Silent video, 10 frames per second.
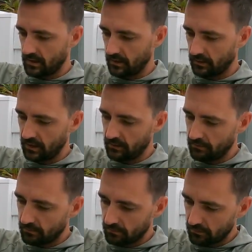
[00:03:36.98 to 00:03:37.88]
Down ski
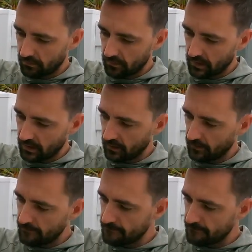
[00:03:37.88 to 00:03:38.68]
there.